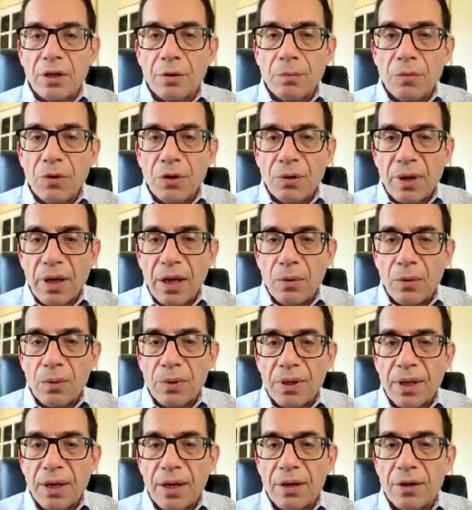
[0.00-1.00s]
communicate
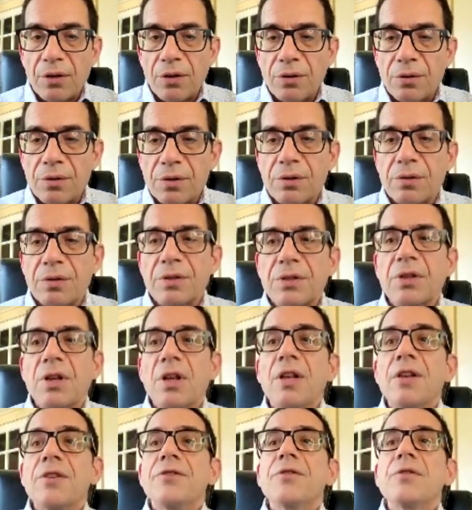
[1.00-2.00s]
with the end users
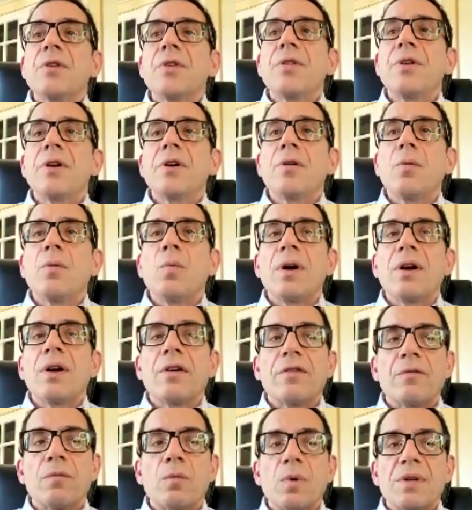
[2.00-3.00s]
so they're aware
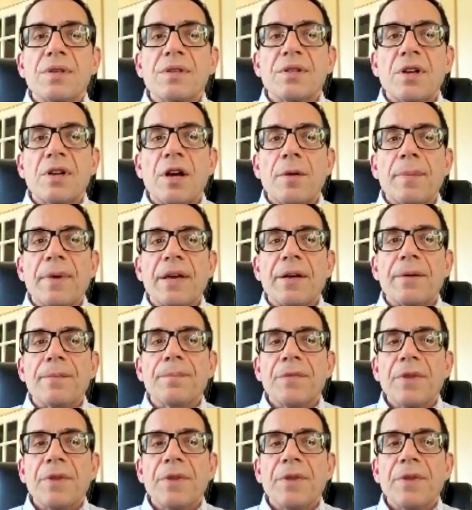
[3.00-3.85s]
of what's coming.